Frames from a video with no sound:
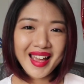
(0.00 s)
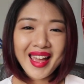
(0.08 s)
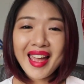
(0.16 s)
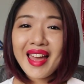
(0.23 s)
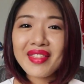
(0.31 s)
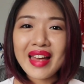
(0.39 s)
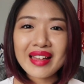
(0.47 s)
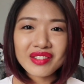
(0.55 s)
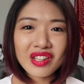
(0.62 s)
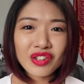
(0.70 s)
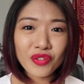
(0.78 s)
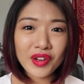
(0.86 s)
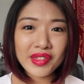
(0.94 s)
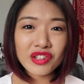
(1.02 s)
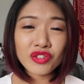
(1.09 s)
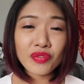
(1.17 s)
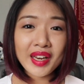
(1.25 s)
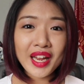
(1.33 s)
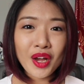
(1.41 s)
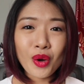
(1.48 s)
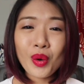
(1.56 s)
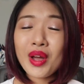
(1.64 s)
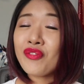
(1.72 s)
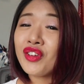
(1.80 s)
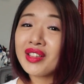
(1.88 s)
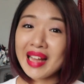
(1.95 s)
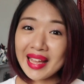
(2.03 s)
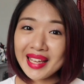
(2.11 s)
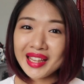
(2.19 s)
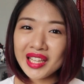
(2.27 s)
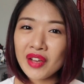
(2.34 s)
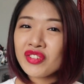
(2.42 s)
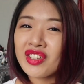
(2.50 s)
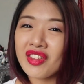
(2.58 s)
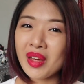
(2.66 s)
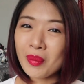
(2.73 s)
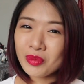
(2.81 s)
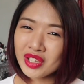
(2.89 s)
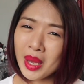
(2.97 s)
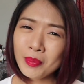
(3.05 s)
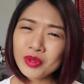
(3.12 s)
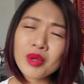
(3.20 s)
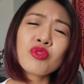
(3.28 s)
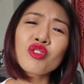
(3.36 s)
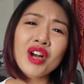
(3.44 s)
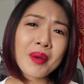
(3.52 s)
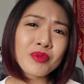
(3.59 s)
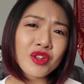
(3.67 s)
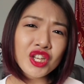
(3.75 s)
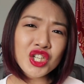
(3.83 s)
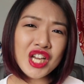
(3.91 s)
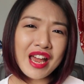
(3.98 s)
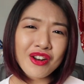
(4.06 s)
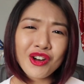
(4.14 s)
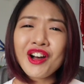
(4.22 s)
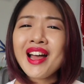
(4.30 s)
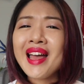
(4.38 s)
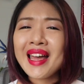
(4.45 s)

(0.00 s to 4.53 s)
And that's it for this video. If you like it, give us a thumbs up, subscribe to the channel,